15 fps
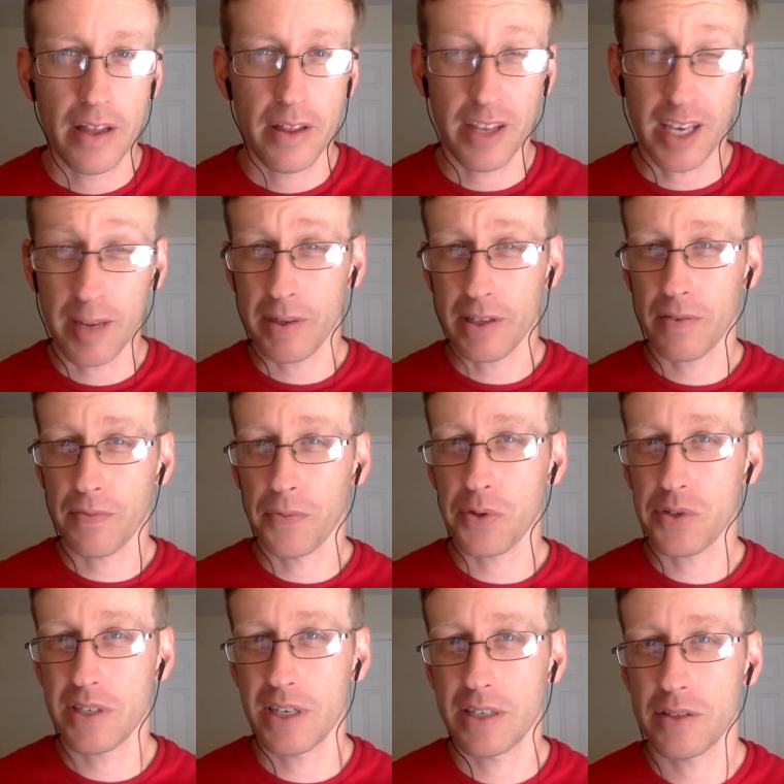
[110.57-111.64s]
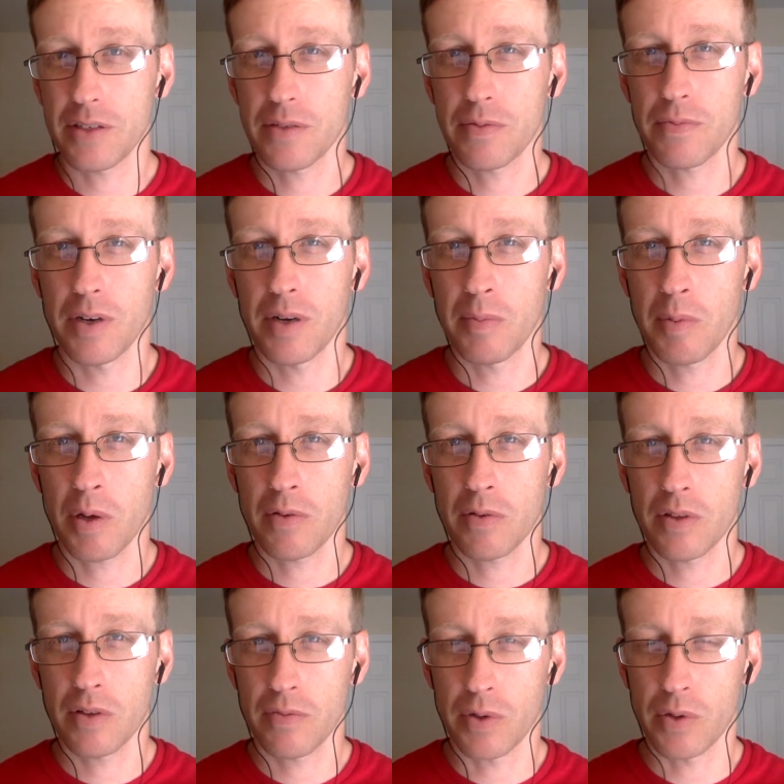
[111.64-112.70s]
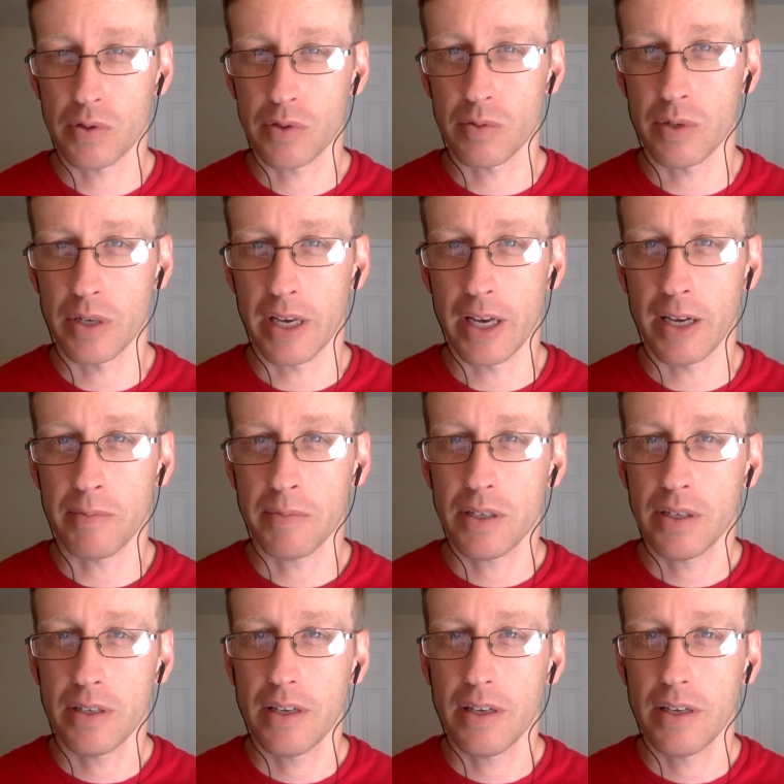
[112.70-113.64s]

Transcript: Think about the four stages from the phone story game